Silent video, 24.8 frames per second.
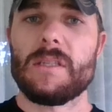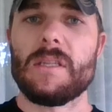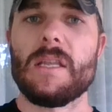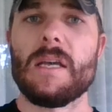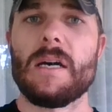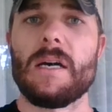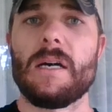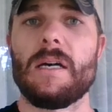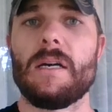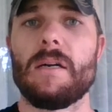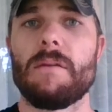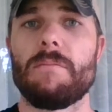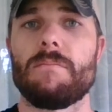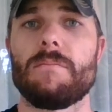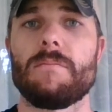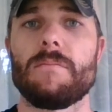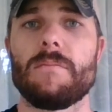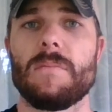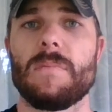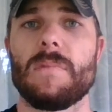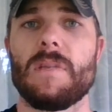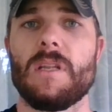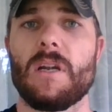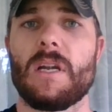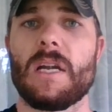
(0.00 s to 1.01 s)
the
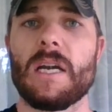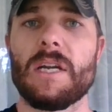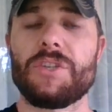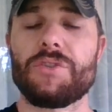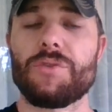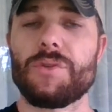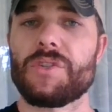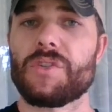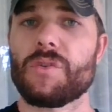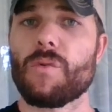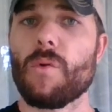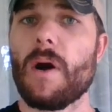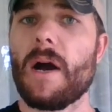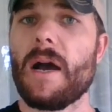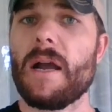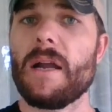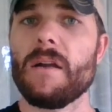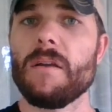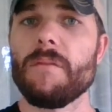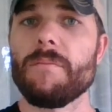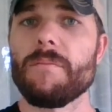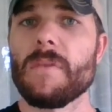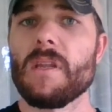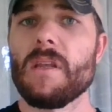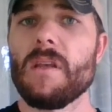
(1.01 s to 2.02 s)
the country
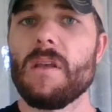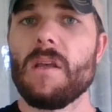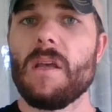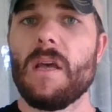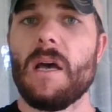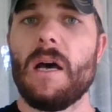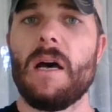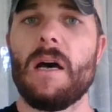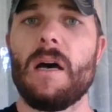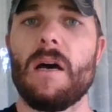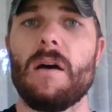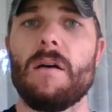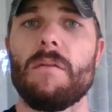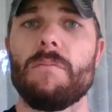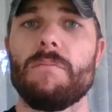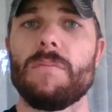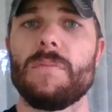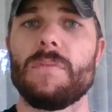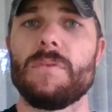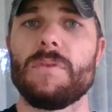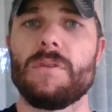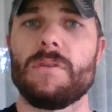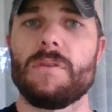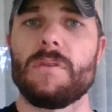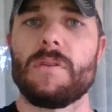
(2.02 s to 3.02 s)
squire um,
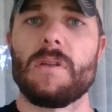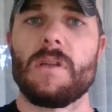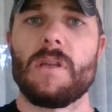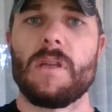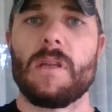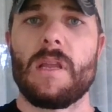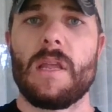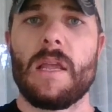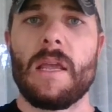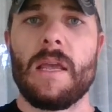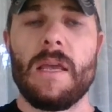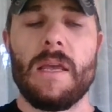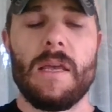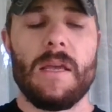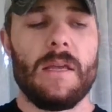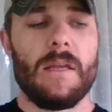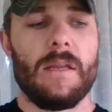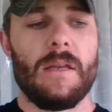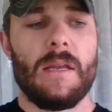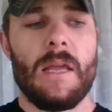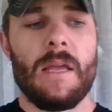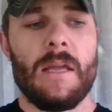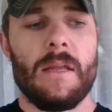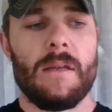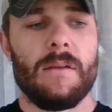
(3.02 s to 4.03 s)

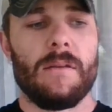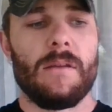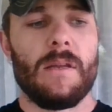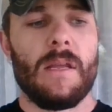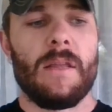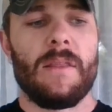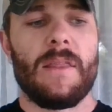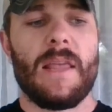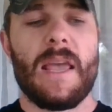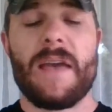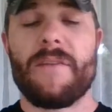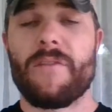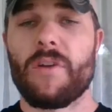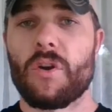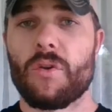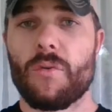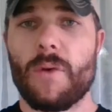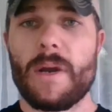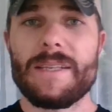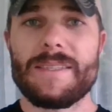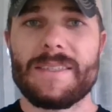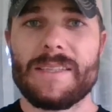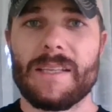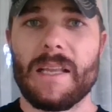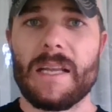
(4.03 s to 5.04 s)
and, and, and they have a
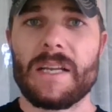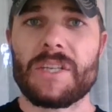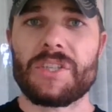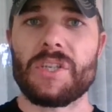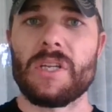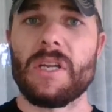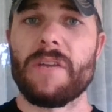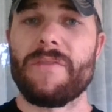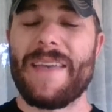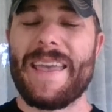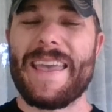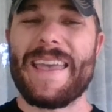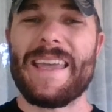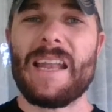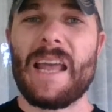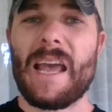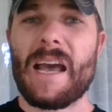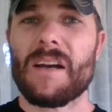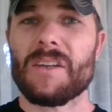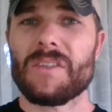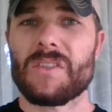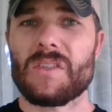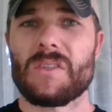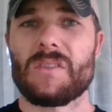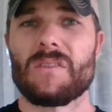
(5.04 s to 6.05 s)
great selection of
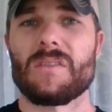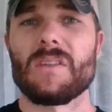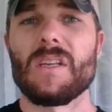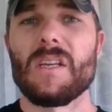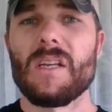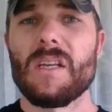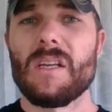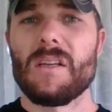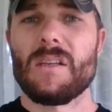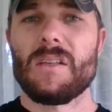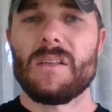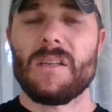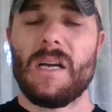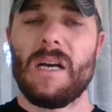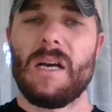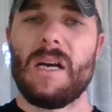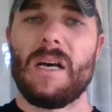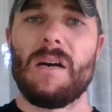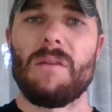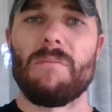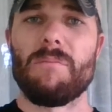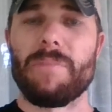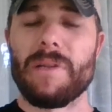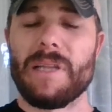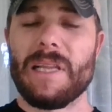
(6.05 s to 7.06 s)
in-house
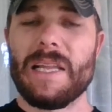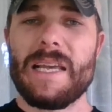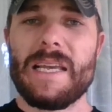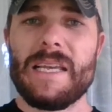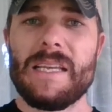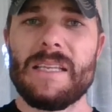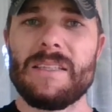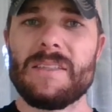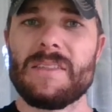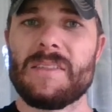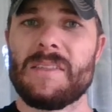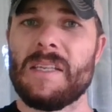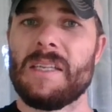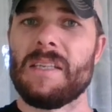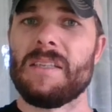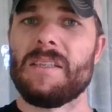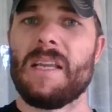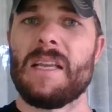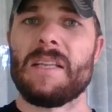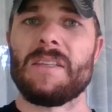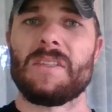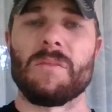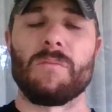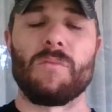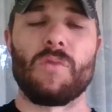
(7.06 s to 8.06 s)
uh, blends and,
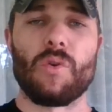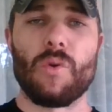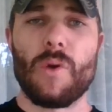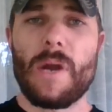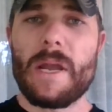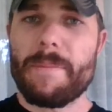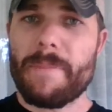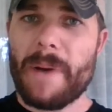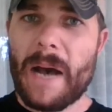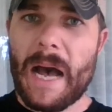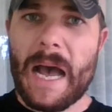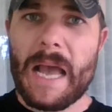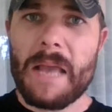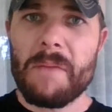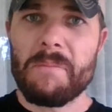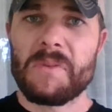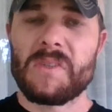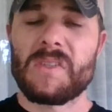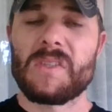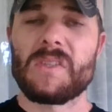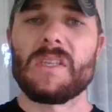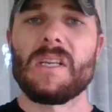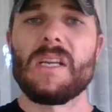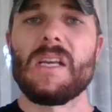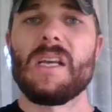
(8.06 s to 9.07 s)
and some great
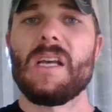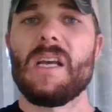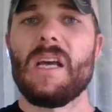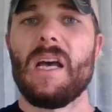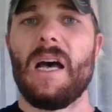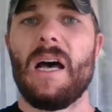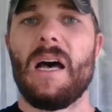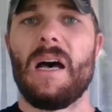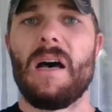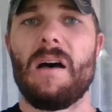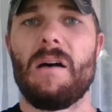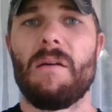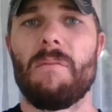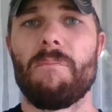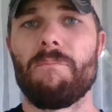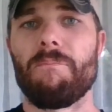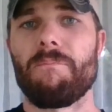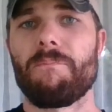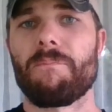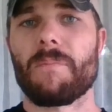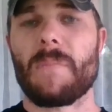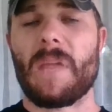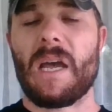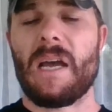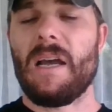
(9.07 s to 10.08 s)
pipes. Um,
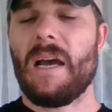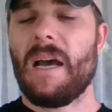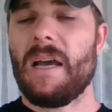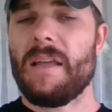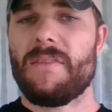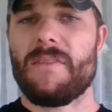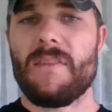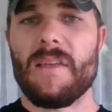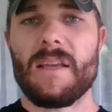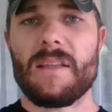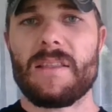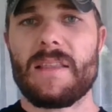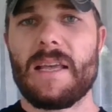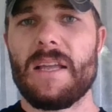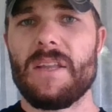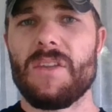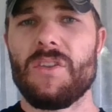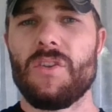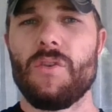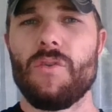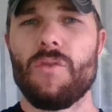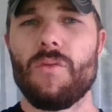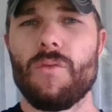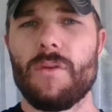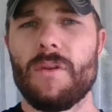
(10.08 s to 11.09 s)
I, I, think that
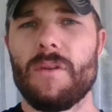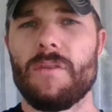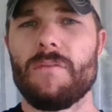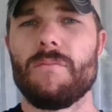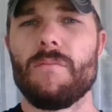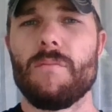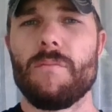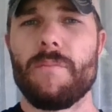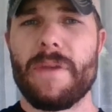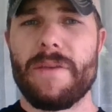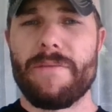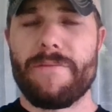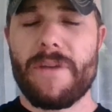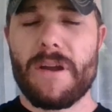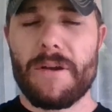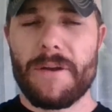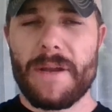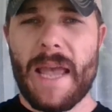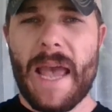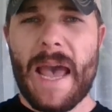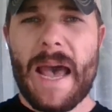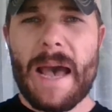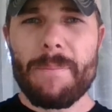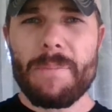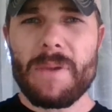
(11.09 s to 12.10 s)
you would be very
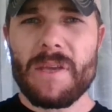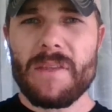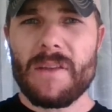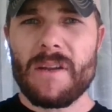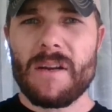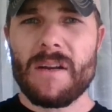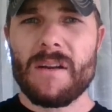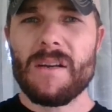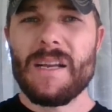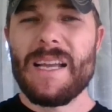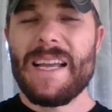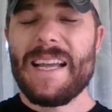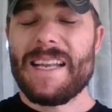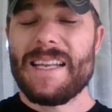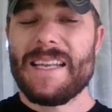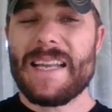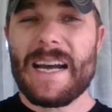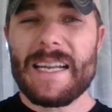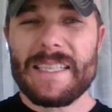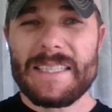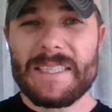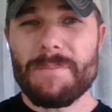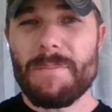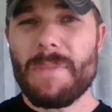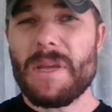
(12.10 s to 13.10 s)
happy there.
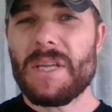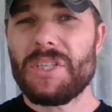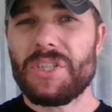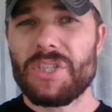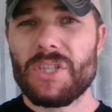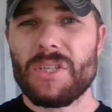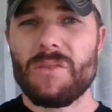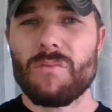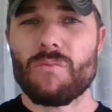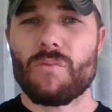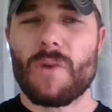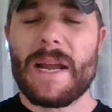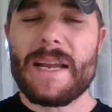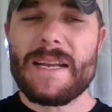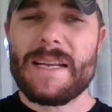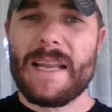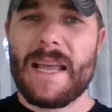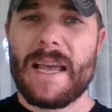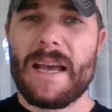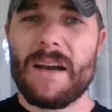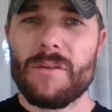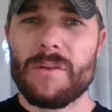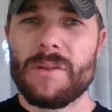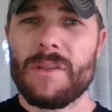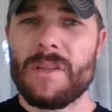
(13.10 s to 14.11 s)
Not to mention right
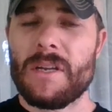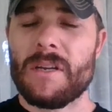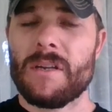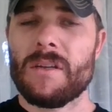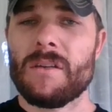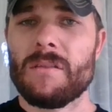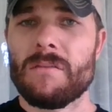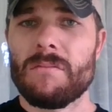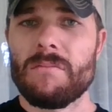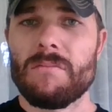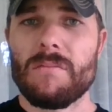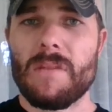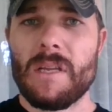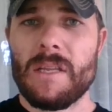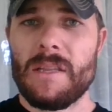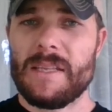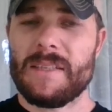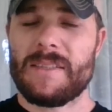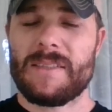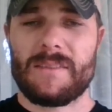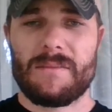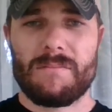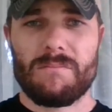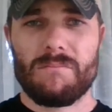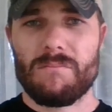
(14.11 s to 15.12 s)
now in their in
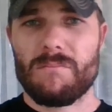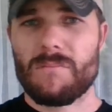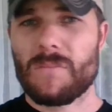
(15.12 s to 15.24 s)
this